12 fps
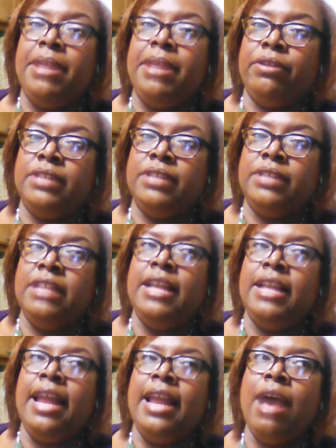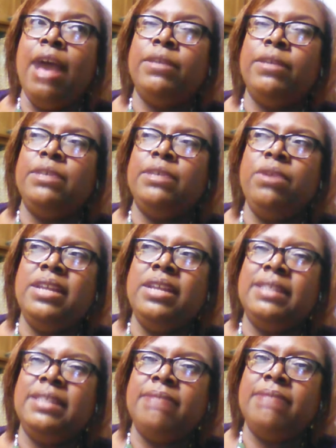And I always say, well, that seems
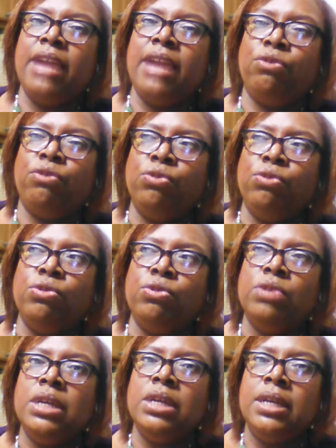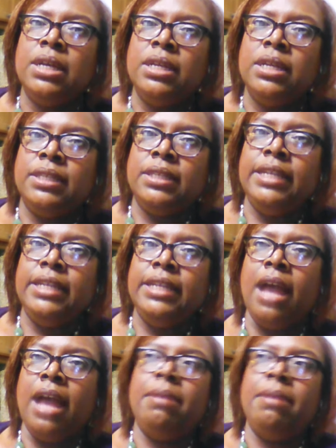kind of cruel to leave the
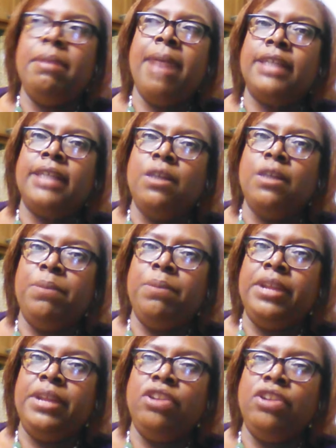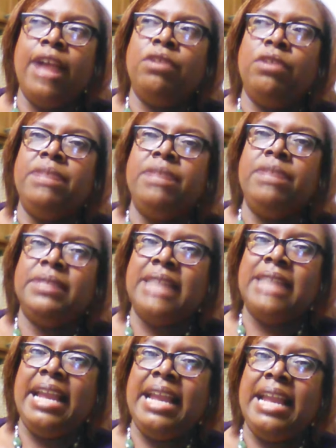comment box open and you're not going to even say
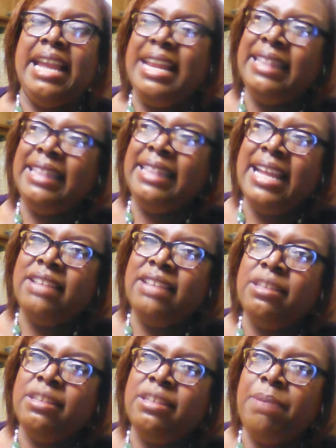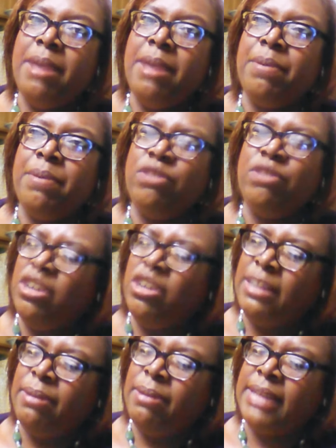anything to the people. You understand what I'm
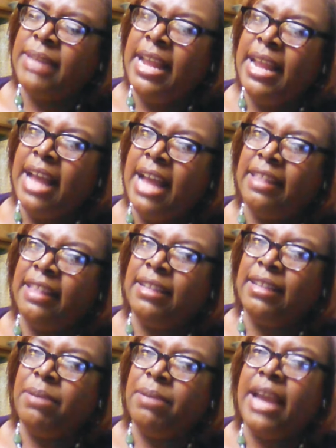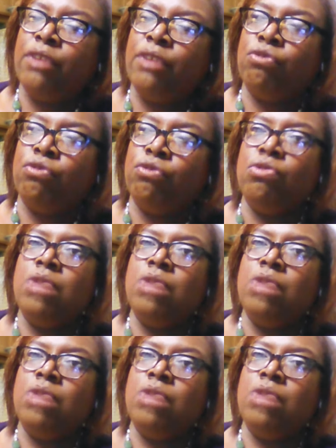saying? I think that'd be kind of cruel.